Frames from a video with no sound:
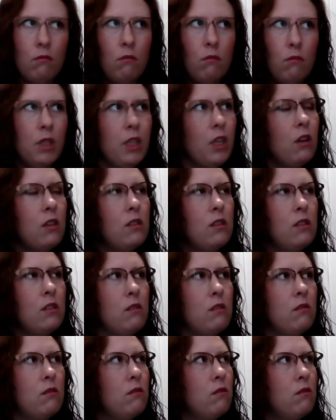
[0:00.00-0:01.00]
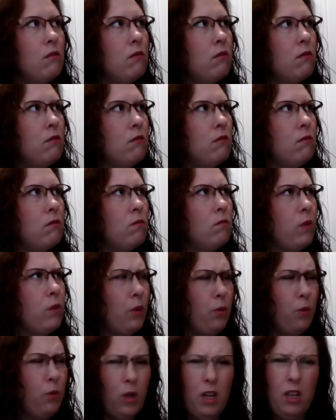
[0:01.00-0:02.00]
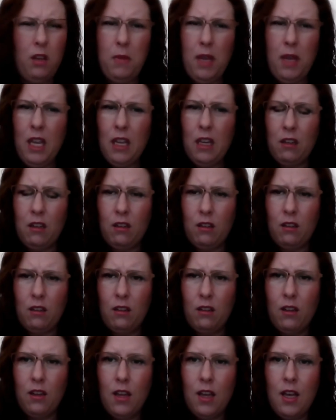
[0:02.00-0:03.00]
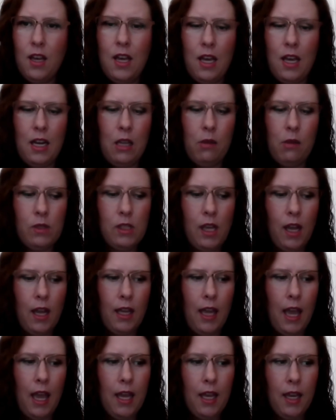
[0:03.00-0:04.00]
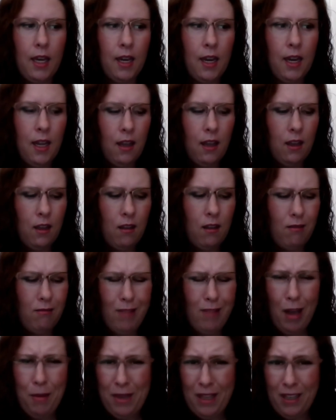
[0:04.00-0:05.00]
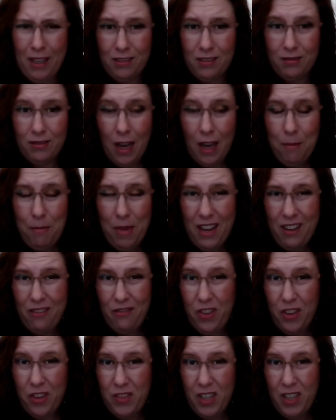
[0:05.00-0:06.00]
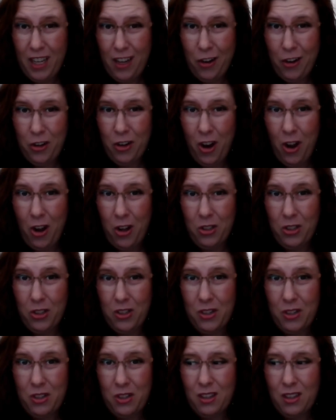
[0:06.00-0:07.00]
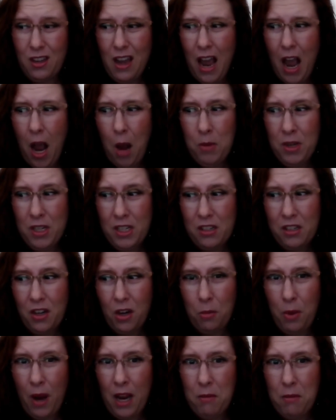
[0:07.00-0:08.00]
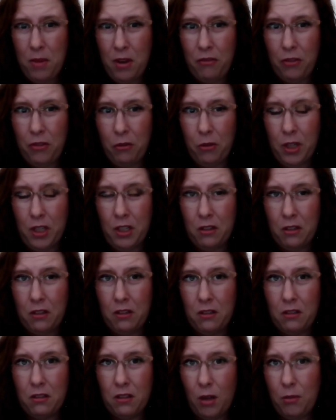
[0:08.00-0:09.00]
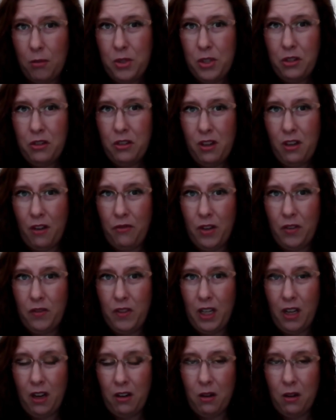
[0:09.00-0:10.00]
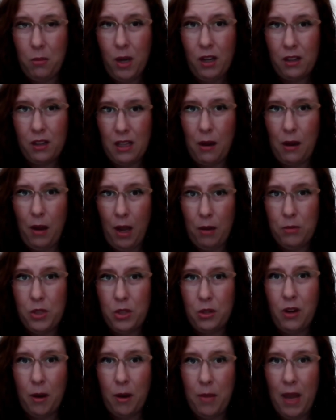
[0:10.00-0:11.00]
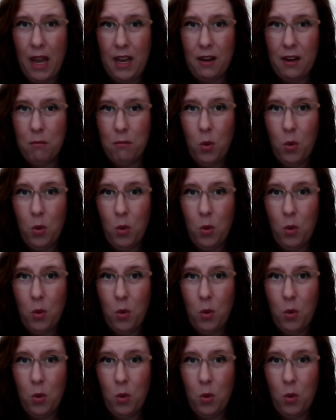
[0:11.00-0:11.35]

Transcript: "Because, uh, what do you mean?" And he was like, "And I mean, I'm paying fifteen hundred dollars. How much is her payment for real? I'm sure it's not fifteen hundred bucks. I- I'm sure I'm paying